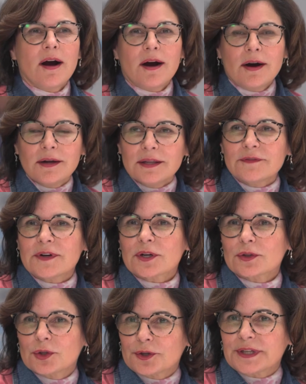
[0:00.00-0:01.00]
all of our
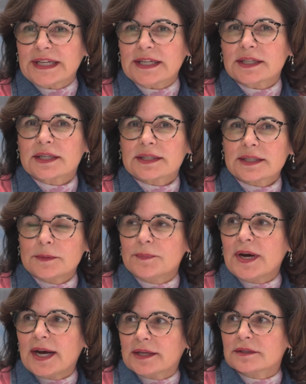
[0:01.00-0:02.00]
learning
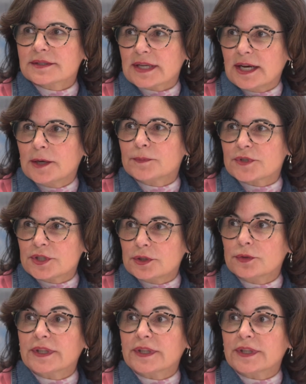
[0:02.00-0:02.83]
compiles up to